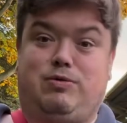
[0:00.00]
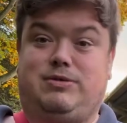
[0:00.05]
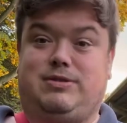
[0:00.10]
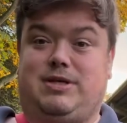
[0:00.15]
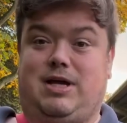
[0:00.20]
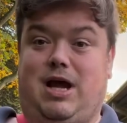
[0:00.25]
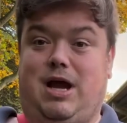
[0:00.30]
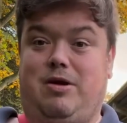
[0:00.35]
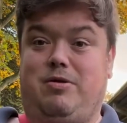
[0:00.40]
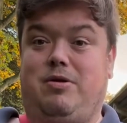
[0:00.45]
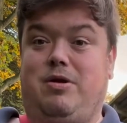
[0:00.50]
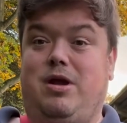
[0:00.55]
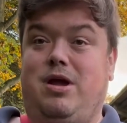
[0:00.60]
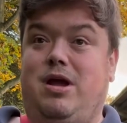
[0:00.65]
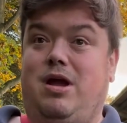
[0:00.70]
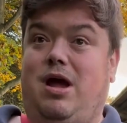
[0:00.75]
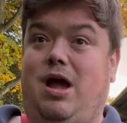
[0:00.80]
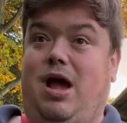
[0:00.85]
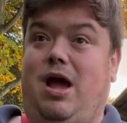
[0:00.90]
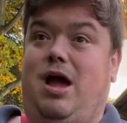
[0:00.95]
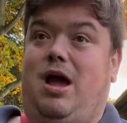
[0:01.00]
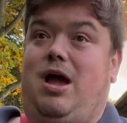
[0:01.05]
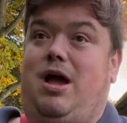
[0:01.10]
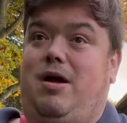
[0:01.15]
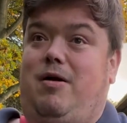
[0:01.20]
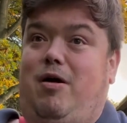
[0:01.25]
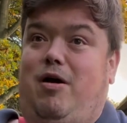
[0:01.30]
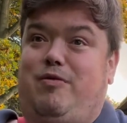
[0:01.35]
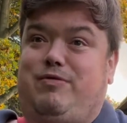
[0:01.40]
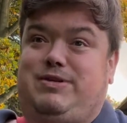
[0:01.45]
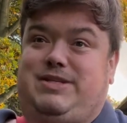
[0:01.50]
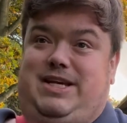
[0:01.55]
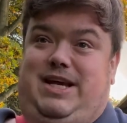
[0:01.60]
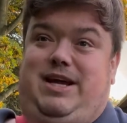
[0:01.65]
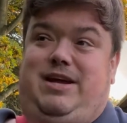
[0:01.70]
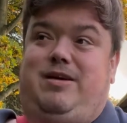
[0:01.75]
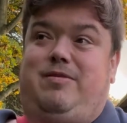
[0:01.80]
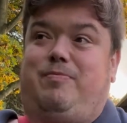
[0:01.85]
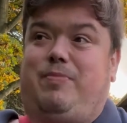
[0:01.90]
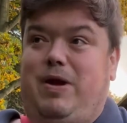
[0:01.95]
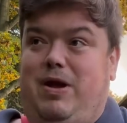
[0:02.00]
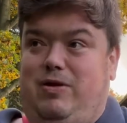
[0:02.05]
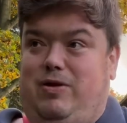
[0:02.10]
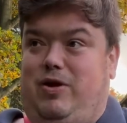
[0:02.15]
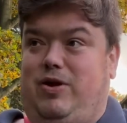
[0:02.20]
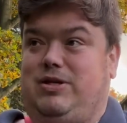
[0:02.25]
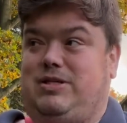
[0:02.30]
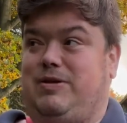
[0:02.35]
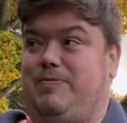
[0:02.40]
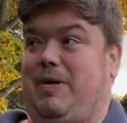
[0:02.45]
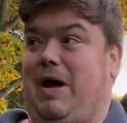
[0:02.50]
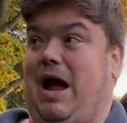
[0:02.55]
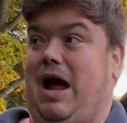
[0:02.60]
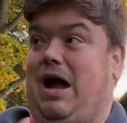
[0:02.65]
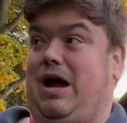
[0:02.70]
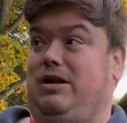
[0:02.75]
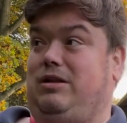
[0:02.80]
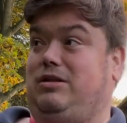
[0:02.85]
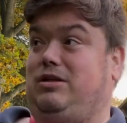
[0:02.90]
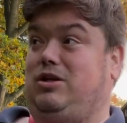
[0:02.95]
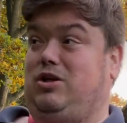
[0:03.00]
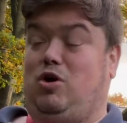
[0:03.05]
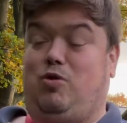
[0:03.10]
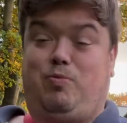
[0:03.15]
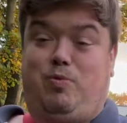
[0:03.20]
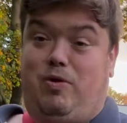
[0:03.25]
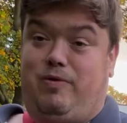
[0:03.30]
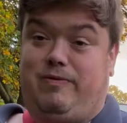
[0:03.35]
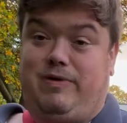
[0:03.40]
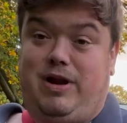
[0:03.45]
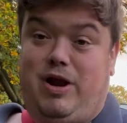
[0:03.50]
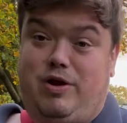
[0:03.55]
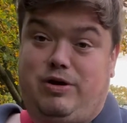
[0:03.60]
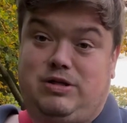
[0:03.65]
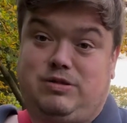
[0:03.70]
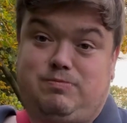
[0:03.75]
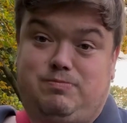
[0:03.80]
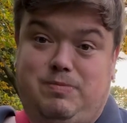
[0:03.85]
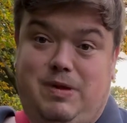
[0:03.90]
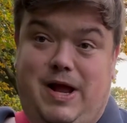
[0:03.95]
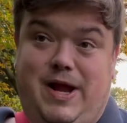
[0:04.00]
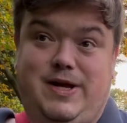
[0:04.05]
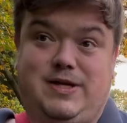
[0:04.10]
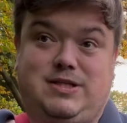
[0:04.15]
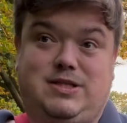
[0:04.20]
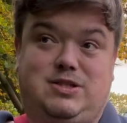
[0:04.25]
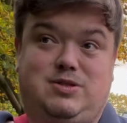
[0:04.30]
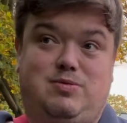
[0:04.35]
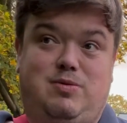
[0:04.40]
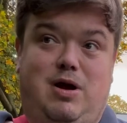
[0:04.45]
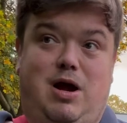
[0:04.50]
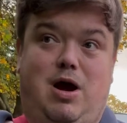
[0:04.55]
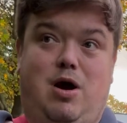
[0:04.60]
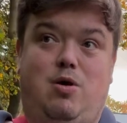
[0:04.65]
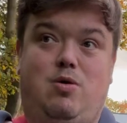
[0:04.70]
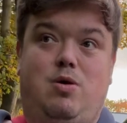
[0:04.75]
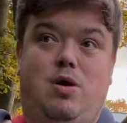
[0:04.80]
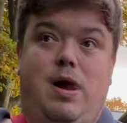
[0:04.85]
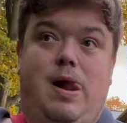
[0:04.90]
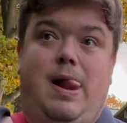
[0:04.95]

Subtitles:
So obviously a bit of news about a couple of the loans players as well.